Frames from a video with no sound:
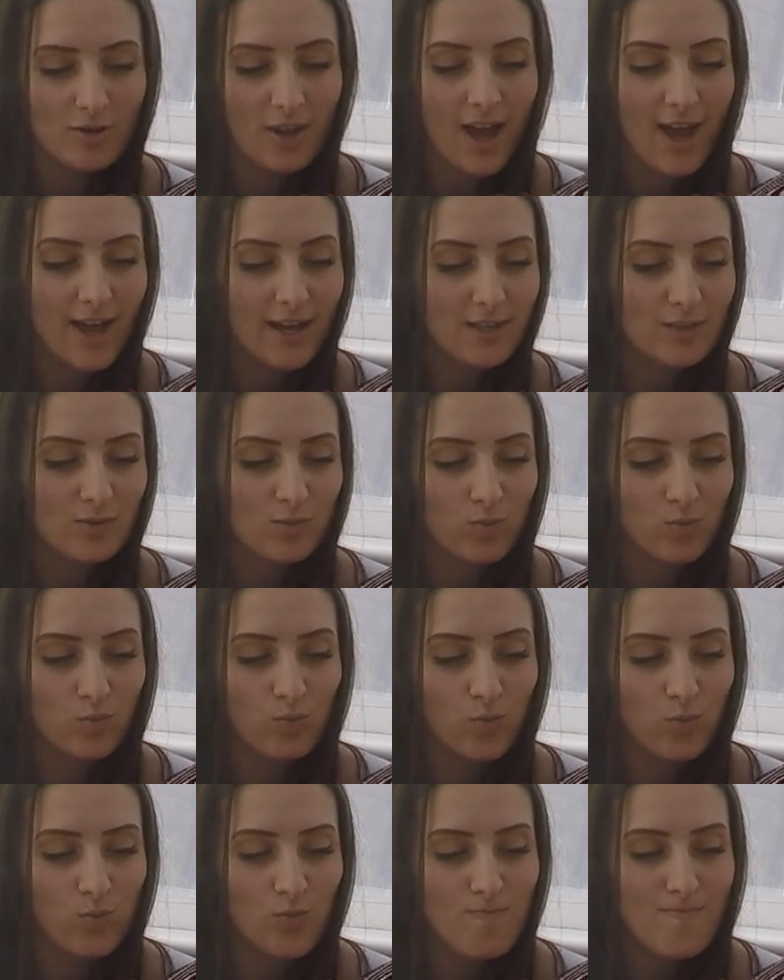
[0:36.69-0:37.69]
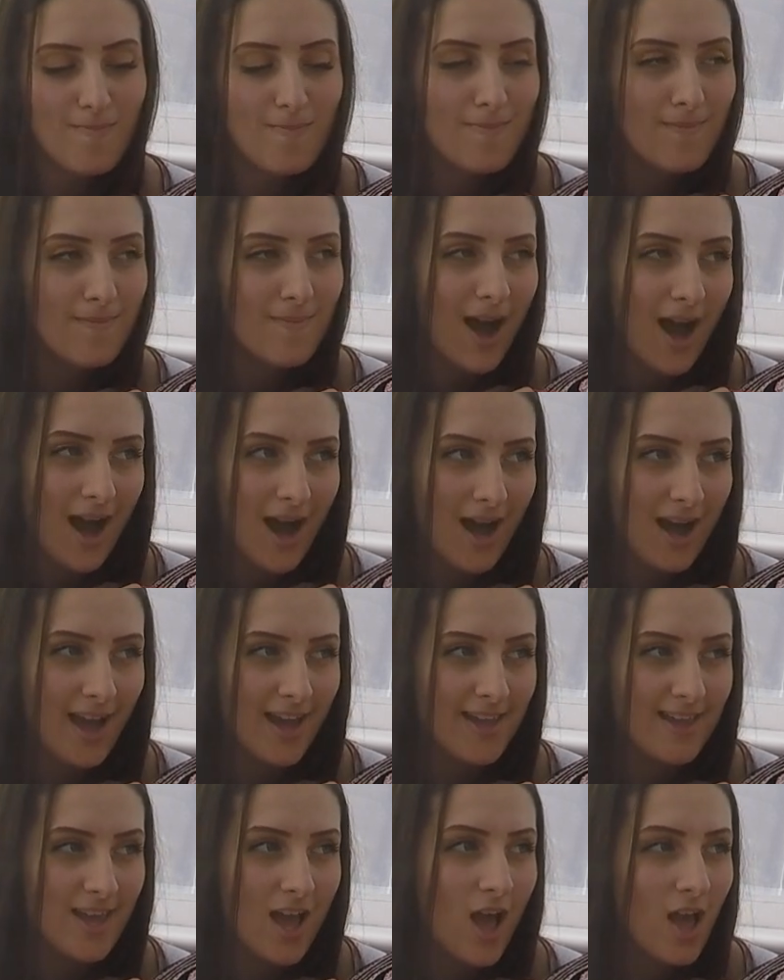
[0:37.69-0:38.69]
guys
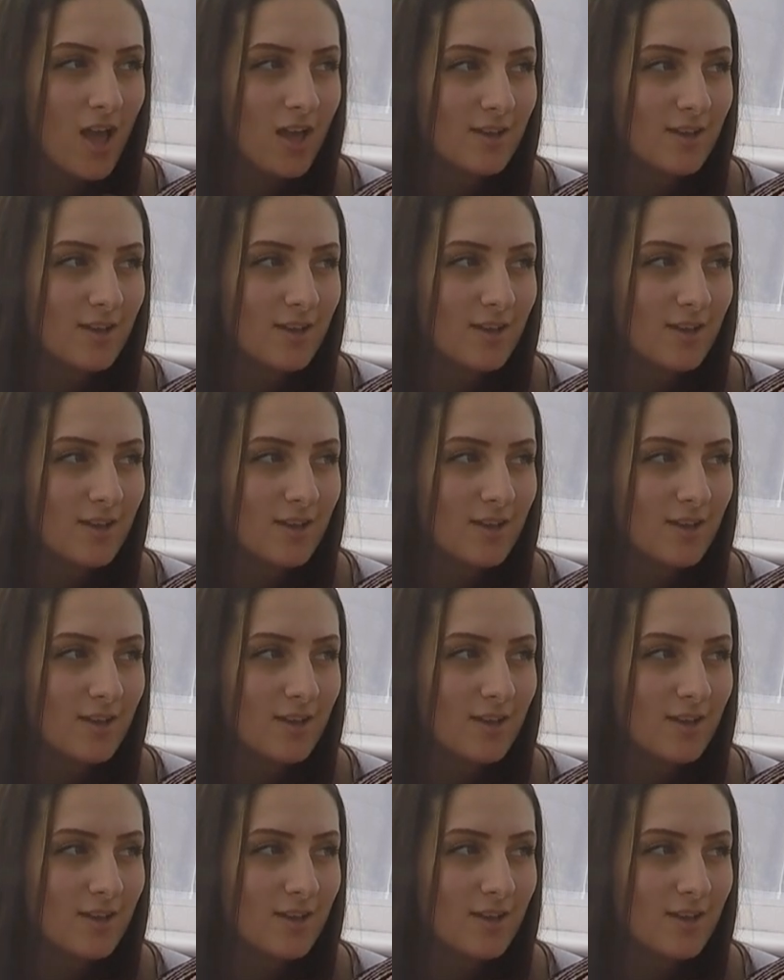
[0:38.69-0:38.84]
my